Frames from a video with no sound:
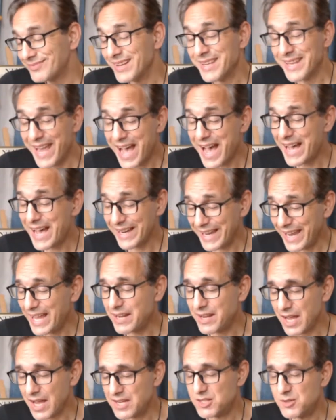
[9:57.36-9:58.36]
Yeah,
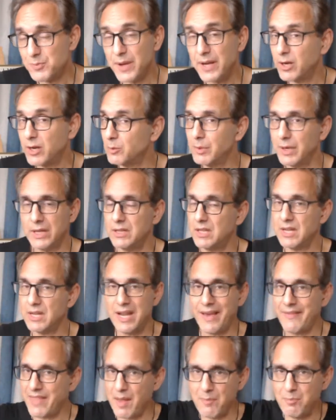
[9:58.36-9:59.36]
again, nice speaker, but it doesn't
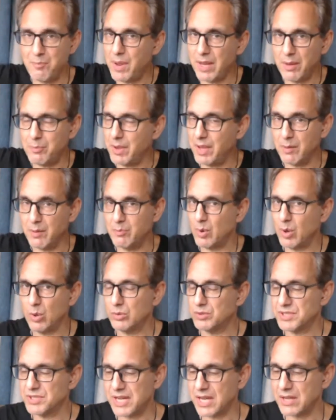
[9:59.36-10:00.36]
have that big,
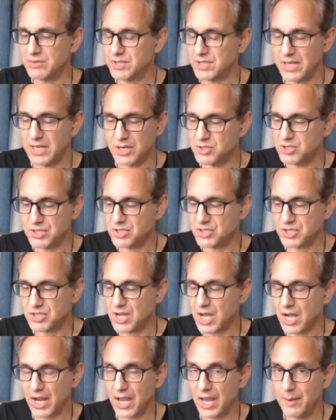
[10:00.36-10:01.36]
bold soundstage. It's just
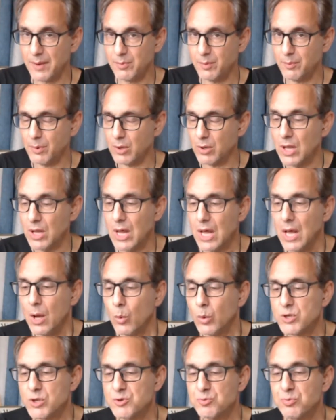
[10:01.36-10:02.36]
not capable,
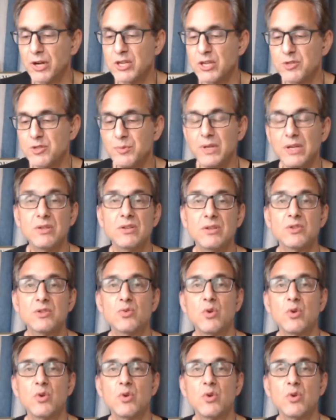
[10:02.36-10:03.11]
which brings me to the